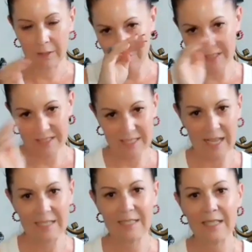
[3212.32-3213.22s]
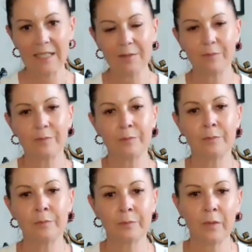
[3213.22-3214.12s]
You are standing
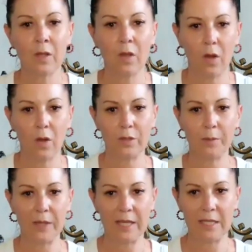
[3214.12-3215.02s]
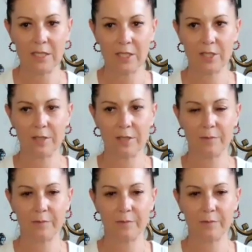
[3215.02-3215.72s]
on the beach